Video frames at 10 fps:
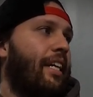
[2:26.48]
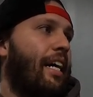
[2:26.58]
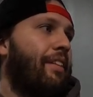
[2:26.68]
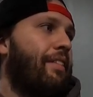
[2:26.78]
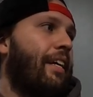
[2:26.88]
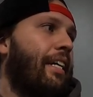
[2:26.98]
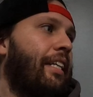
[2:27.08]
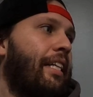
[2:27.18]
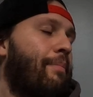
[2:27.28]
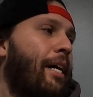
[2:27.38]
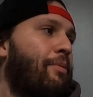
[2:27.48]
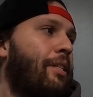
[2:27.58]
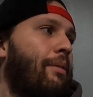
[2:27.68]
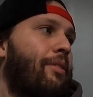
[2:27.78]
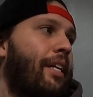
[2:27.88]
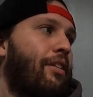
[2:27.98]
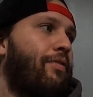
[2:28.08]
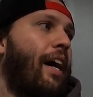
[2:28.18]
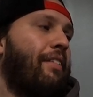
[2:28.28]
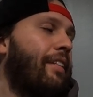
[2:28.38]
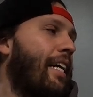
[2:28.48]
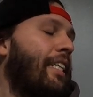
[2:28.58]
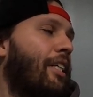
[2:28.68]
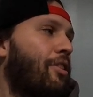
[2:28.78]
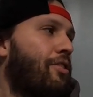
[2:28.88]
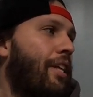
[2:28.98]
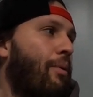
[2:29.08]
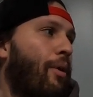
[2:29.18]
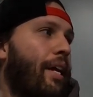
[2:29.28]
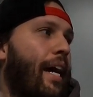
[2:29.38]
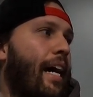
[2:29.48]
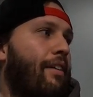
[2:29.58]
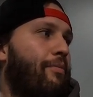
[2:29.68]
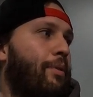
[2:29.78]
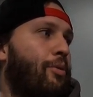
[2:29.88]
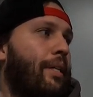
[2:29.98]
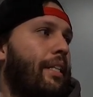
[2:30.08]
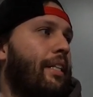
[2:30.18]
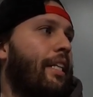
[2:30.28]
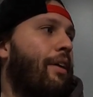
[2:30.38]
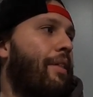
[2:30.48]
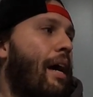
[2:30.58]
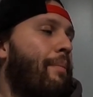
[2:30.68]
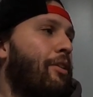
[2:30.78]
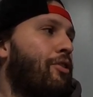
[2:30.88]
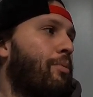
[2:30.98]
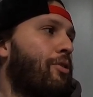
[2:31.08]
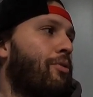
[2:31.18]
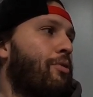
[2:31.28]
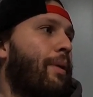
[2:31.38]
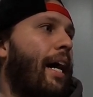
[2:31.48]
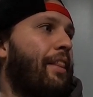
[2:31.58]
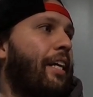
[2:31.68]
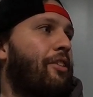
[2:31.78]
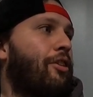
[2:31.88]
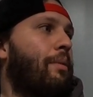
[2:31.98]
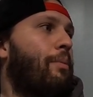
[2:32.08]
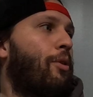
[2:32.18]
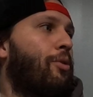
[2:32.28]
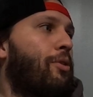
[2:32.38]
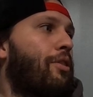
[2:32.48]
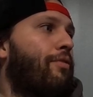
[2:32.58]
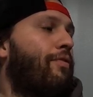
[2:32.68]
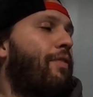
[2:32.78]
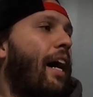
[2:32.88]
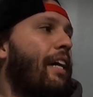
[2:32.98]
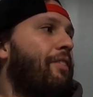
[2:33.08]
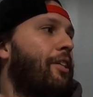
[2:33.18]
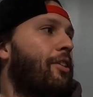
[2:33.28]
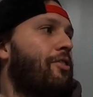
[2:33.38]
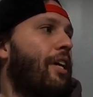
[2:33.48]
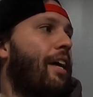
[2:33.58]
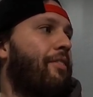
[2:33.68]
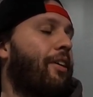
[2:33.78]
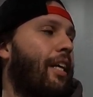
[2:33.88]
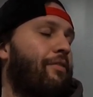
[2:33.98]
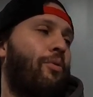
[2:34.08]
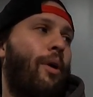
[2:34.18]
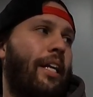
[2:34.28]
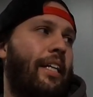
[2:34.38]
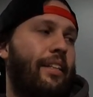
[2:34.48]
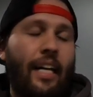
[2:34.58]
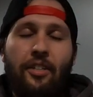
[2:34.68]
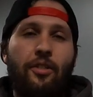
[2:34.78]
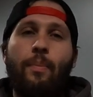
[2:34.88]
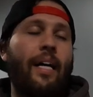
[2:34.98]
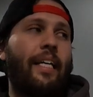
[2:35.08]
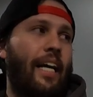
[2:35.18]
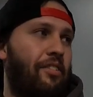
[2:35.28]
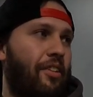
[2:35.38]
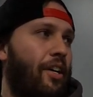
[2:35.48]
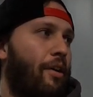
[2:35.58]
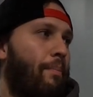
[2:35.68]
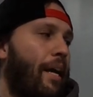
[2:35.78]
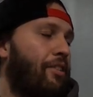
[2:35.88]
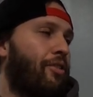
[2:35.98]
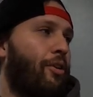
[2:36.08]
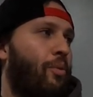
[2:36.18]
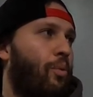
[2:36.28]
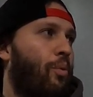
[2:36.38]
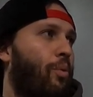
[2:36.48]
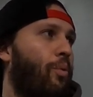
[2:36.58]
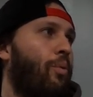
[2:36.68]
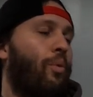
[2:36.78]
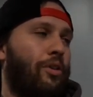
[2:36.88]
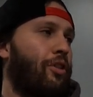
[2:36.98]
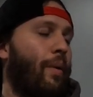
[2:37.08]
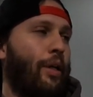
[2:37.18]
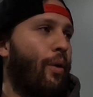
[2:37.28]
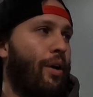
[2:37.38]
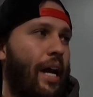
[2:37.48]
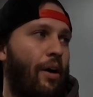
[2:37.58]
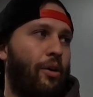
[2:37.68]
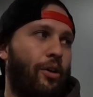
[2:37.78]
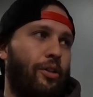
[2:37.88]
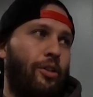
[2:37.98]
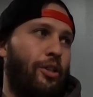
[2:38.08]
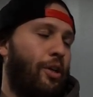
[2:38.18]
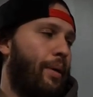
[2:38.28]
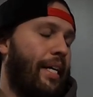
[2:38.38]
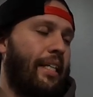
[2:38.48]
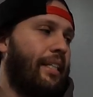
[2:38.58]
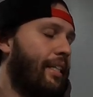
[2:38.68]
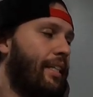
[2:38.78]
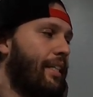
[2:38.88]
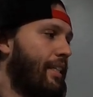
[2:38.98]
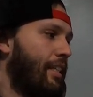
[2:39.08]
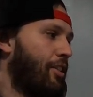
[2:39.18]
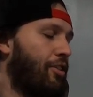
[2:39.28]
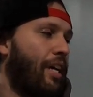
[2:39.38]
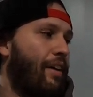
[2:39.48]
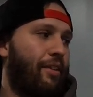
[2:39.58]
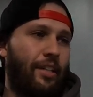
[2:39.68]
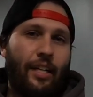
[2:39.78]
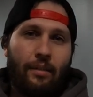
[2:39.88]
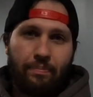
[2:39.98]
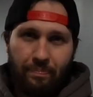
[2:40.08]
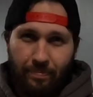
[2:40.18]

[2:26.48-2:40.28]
And then they, yeah, the management teams the next five to ten years, they want to have between you know that many superstores. But I think it's going to be more towards the five years, and they're going to have twenty. That's just my guess based on what's going on, how good they're doing, just everything.